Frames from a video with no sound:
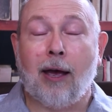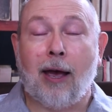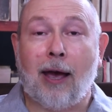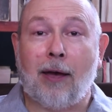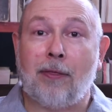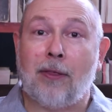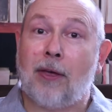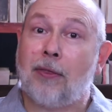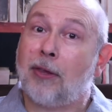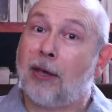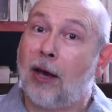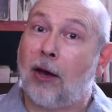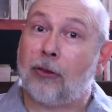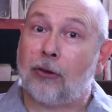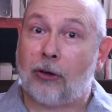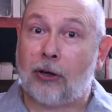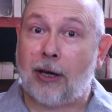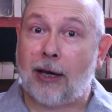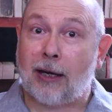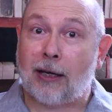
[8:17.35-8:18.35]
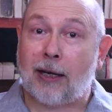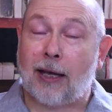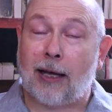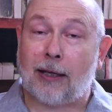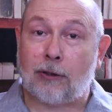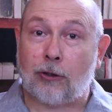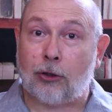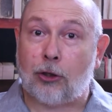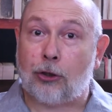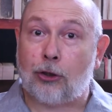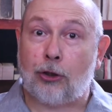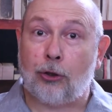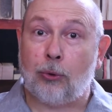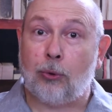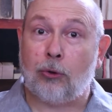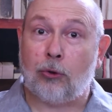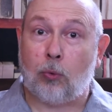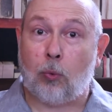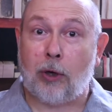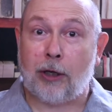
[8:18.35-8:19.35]
and then the other kid gets to
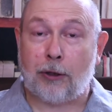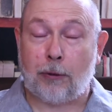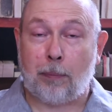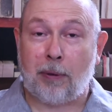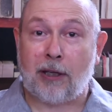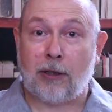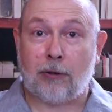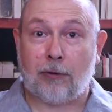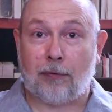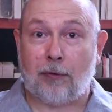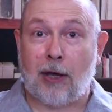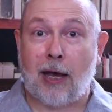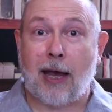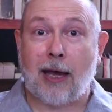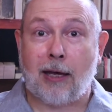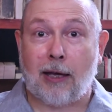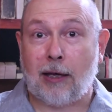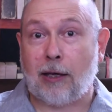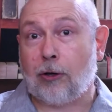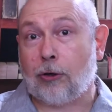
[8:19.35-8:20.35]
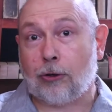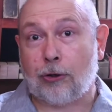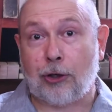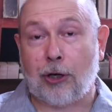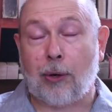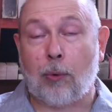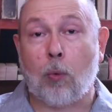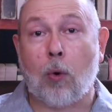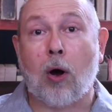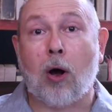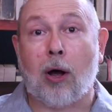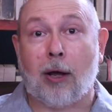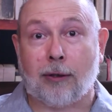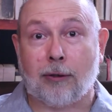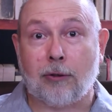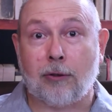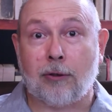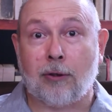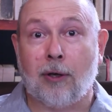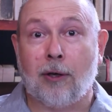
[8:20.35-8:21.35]
choose which piece of cake he or she
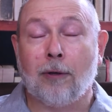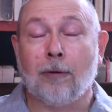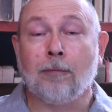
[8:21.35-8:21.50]
wants.